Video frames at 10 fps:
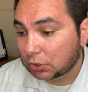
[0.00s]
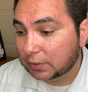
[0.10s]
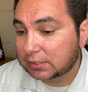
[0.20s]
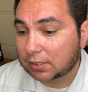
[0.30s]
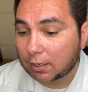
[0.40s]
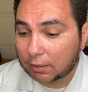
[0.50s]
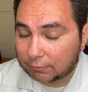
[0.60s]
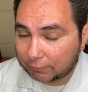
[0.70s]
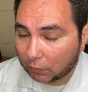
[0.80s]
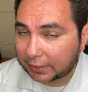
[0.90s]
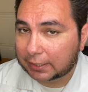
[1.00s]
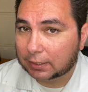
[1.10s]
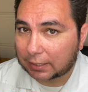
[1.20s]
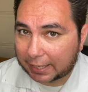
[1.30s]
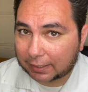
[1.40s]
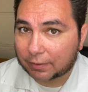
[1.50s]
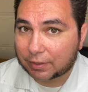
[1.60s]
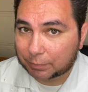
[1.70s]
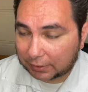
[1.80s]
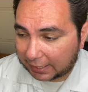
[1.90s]
you is avoid it like
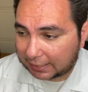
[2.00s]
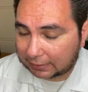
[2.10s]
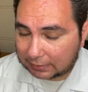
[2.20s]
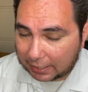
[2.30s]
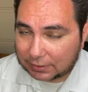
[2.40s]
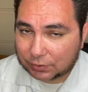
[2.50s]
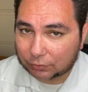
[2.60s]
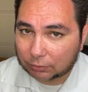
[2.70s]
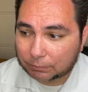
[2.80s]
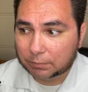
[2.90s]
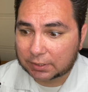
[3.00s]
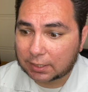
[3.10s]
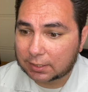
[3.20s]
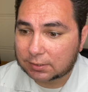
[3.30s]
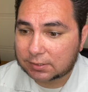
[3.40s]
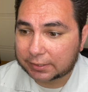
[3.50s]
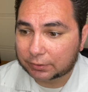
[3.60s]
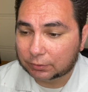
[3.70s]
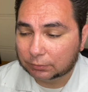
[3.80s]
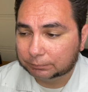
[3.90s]
the plague in high school because
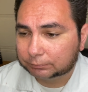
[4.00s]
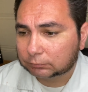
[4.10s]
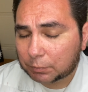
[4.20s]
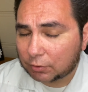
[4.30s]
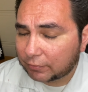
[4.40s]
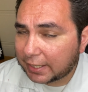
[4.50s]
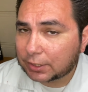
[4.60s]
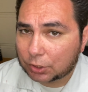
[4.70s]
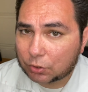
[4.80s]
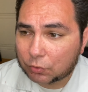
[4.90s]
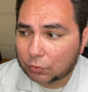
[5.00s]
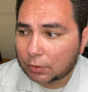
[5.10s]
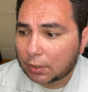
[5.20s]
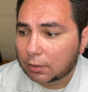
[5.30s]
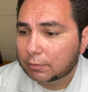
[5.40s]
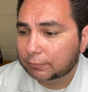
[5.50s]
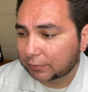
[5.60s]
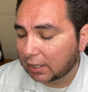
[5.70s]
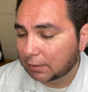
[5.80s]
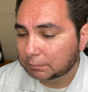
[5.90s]
it'll prevent you
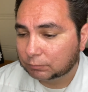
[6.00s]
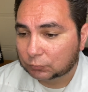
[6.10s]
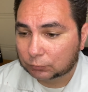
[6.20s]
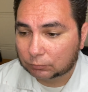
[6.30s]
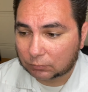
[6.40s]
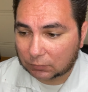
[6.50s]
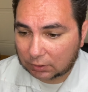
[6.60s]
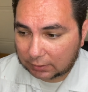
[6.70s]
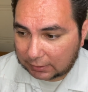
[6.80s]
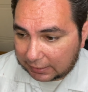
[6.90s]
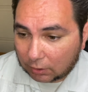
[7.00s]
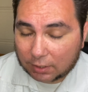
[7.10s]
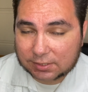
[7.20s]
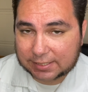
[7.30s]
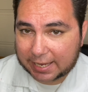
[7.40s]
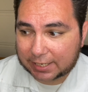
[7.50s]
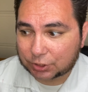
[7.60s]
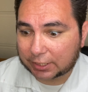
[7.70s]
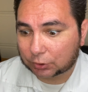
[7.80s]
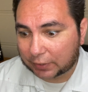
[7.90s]
from getting on stage
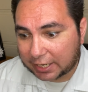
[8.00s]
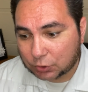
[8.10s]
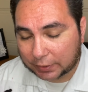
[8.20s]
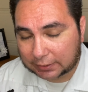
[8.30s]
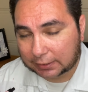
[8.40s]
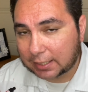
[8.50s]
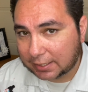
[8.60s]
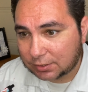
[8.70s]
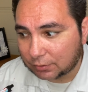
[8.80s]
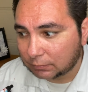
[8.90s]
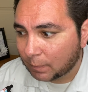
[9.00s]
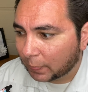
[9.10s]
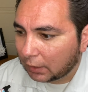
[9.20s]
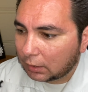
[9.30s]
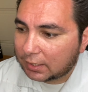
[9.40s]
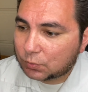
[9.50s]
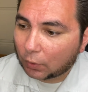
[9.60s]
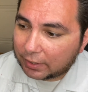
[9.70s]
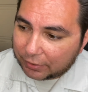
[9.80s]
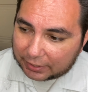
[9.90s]
and graduating in high school. It's
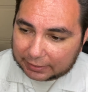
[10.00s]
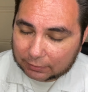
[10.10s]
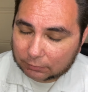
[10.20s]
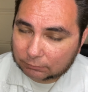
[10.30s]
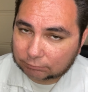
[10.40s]
one thing